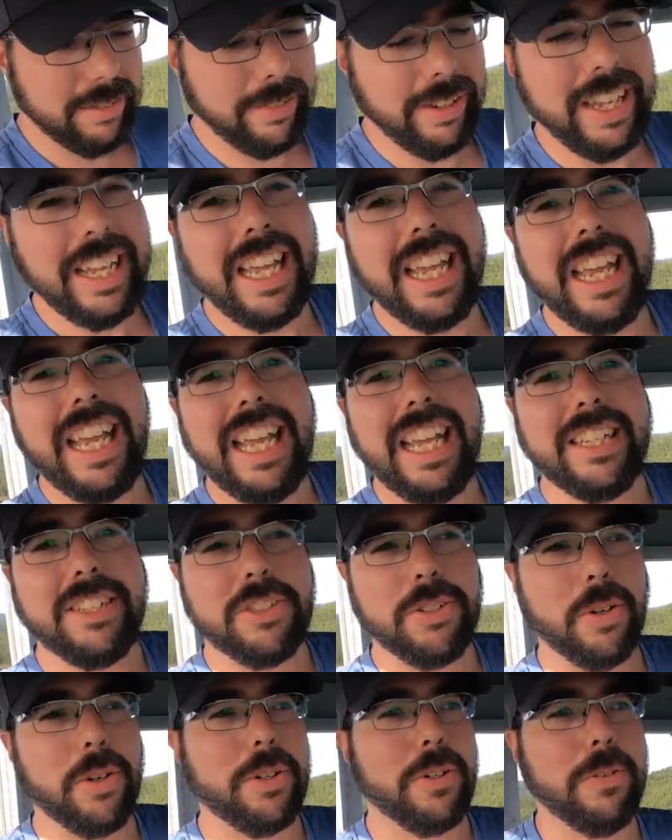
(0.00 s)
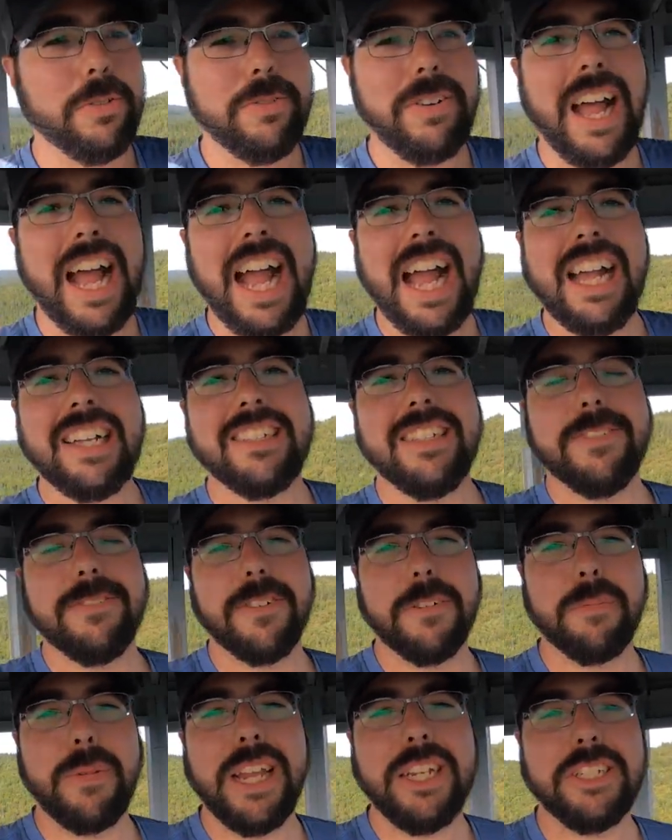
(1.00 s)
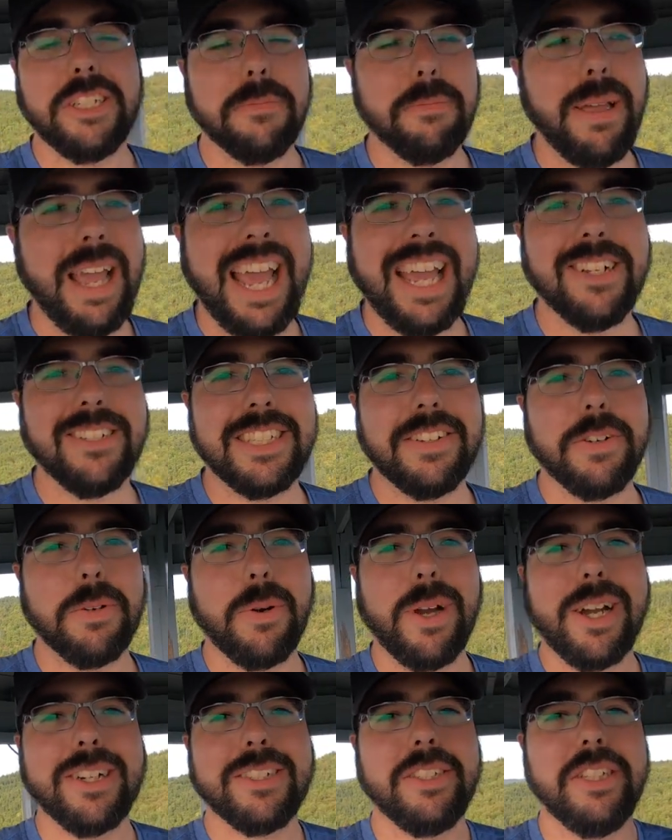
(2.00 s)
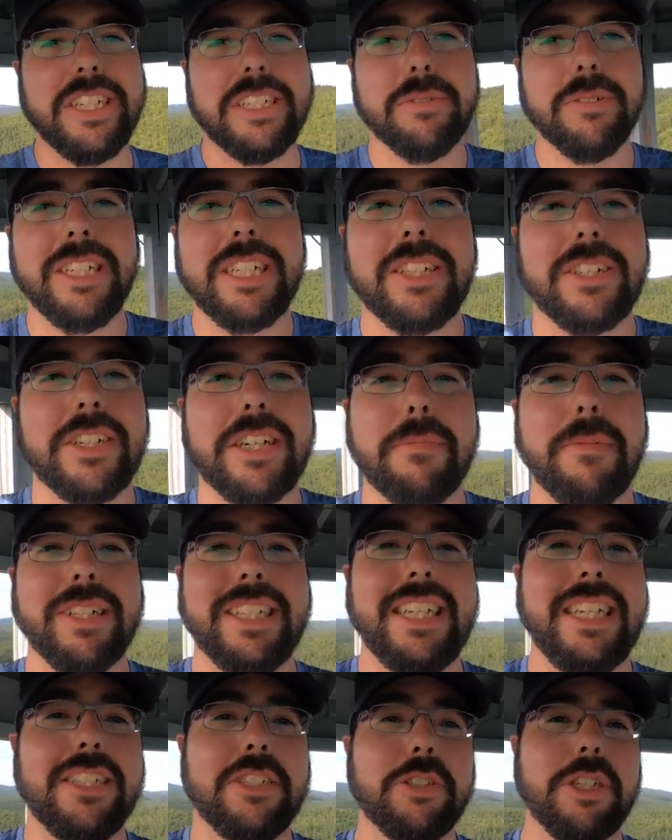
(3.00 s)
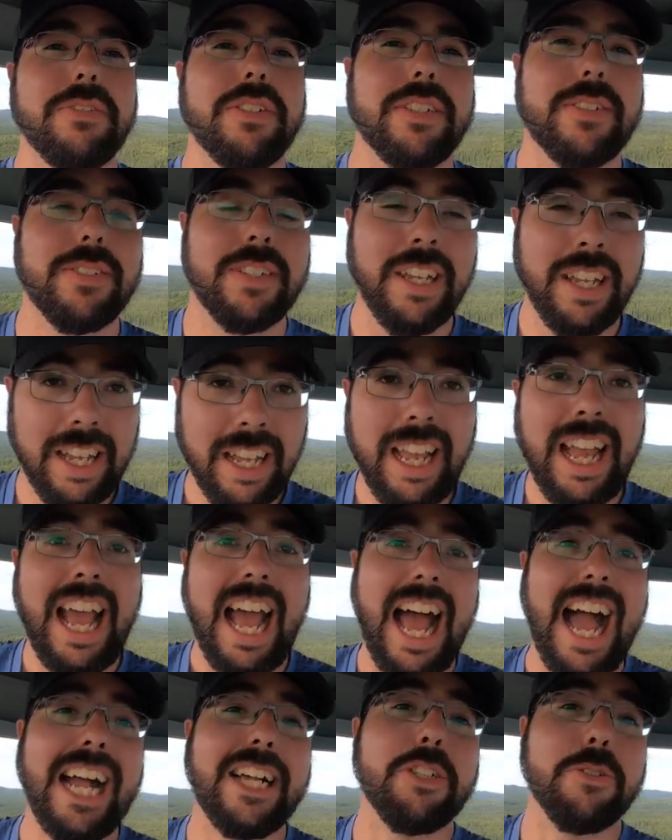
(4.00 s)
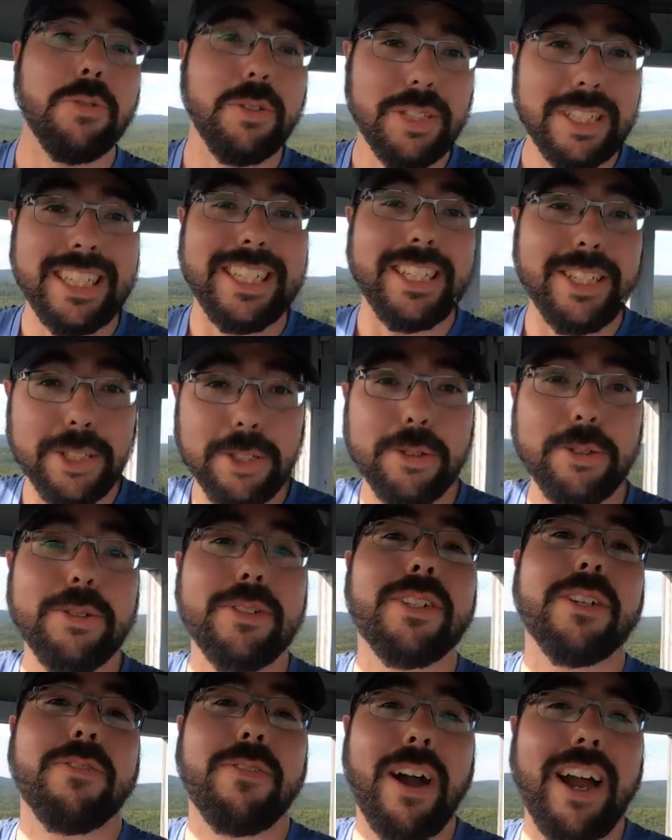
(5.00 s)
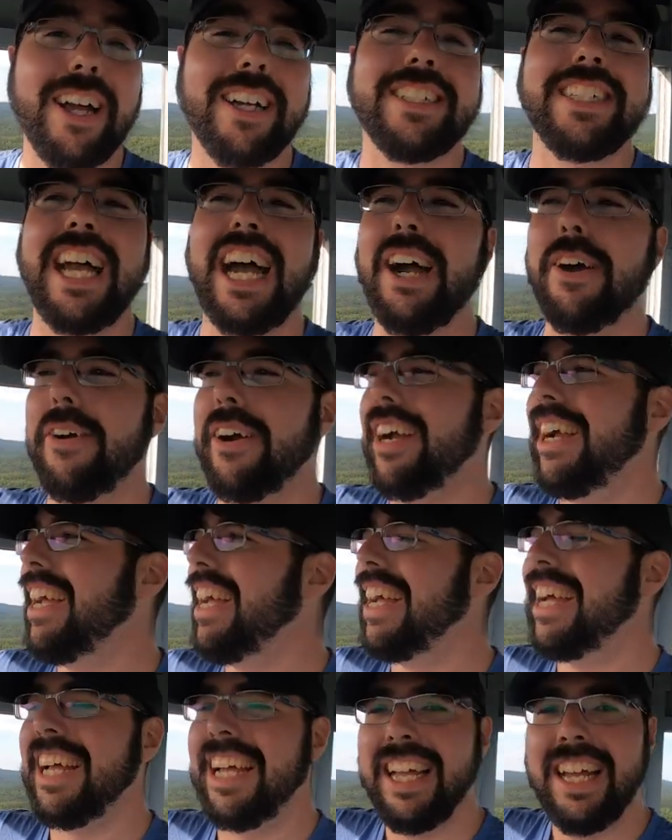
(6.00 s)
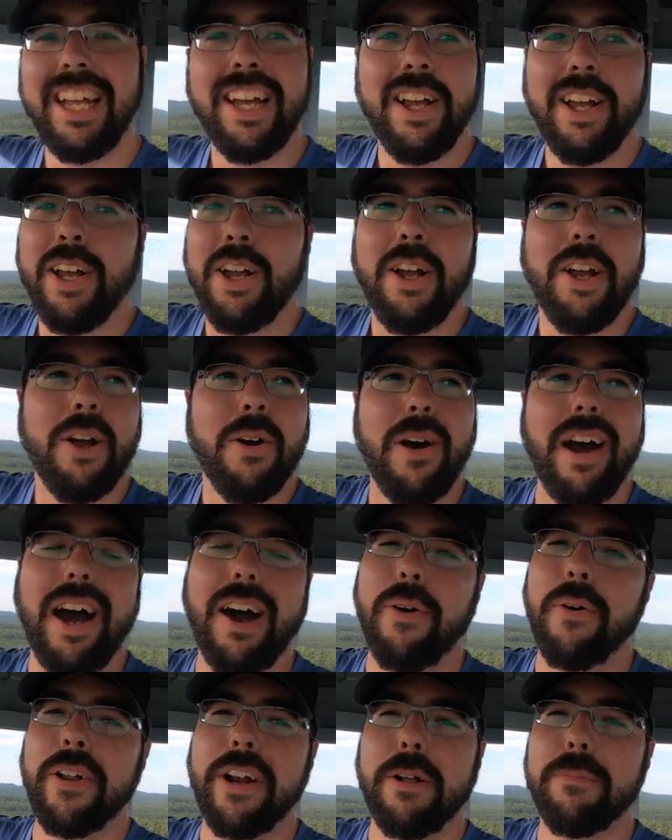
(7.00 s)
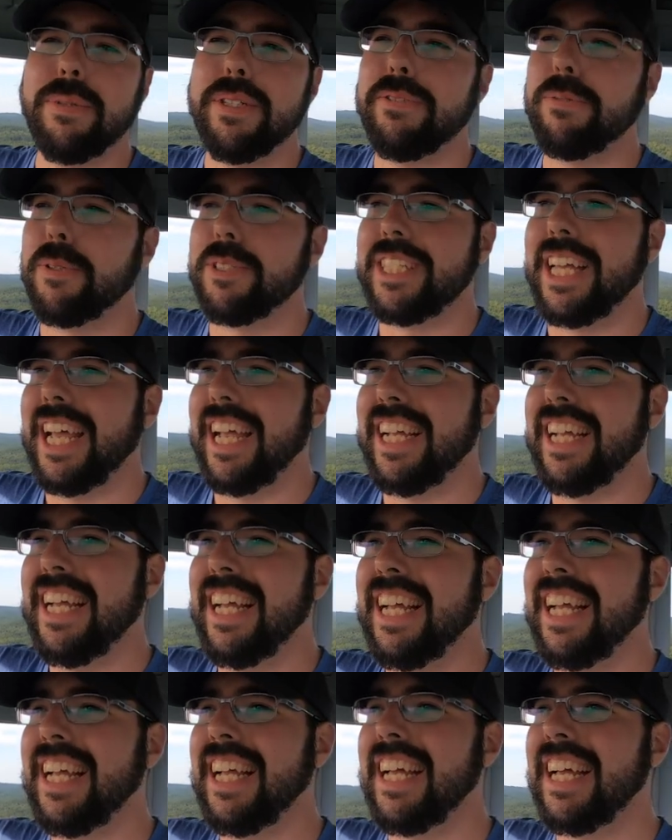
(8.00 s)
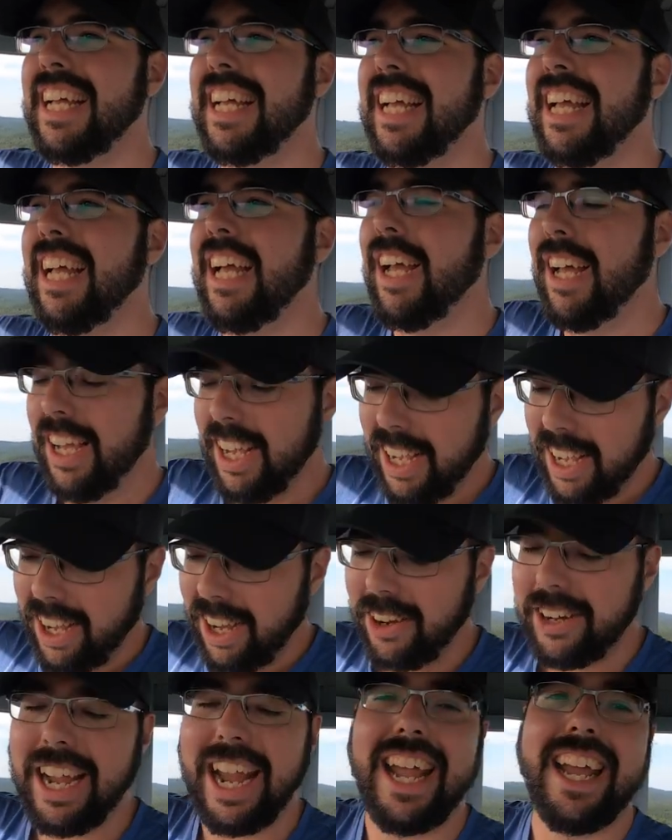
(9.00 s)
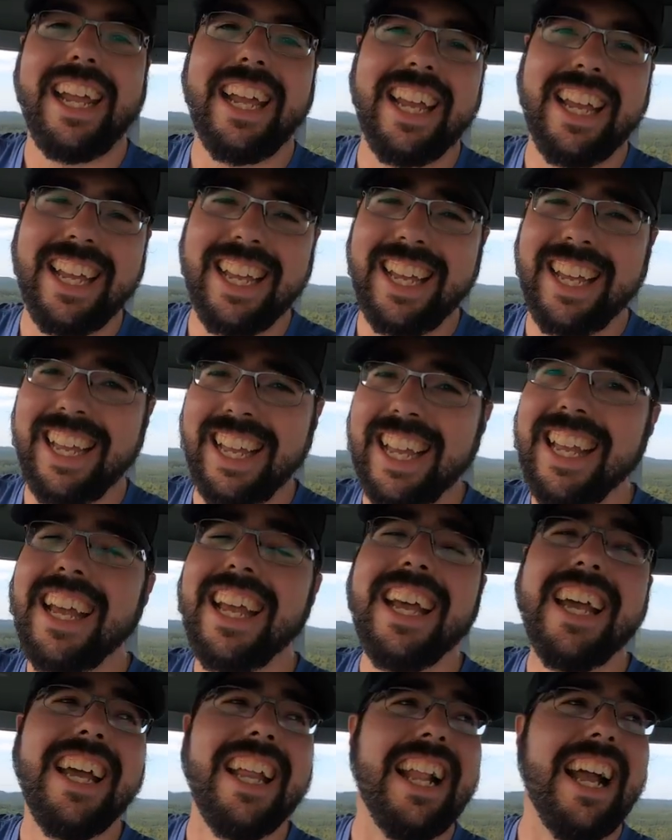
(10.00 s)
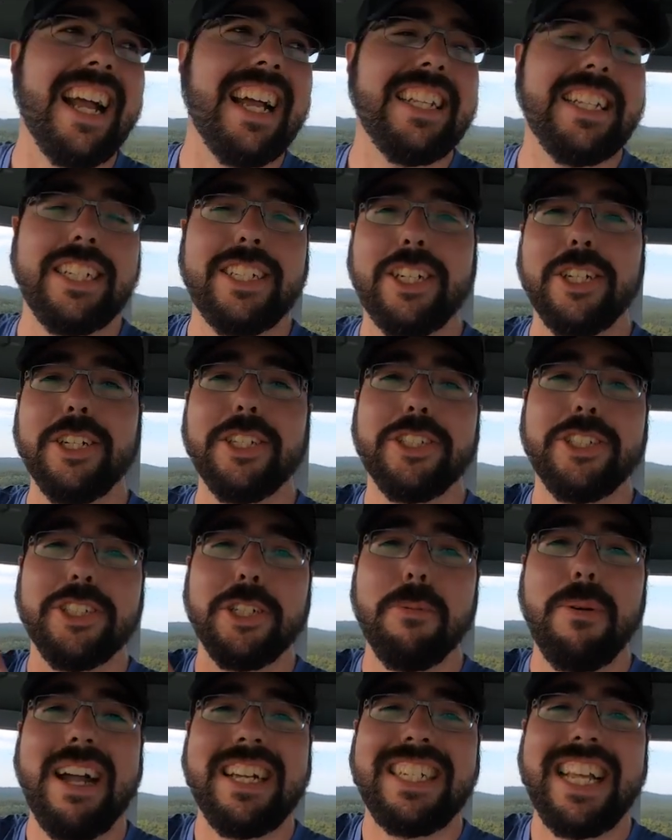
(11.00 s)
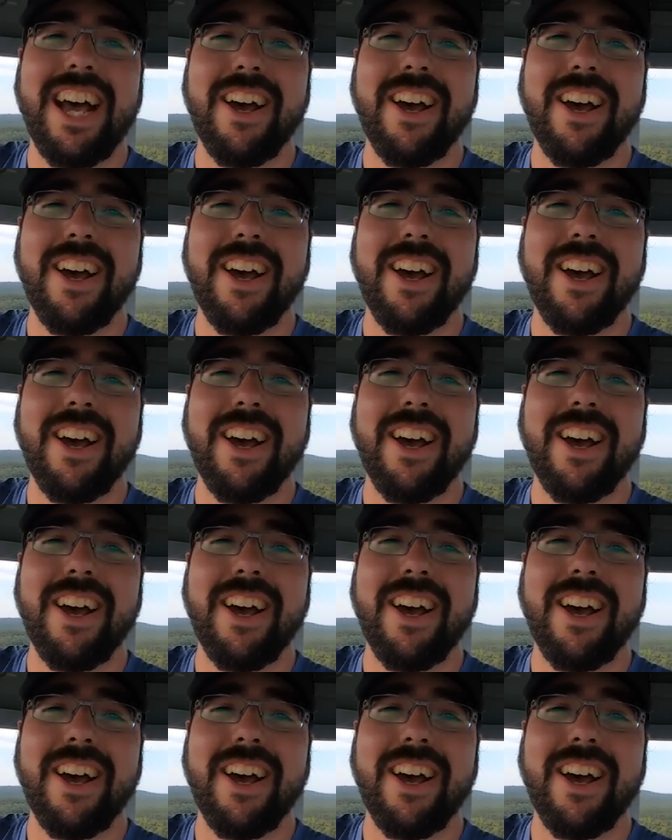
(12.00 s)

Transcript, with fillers: of historical facts and information panels everywhere. So you really learn about the history of this actually used fire tower. Wow, what an unbelievable day. Okay, now I gotta get courage to go back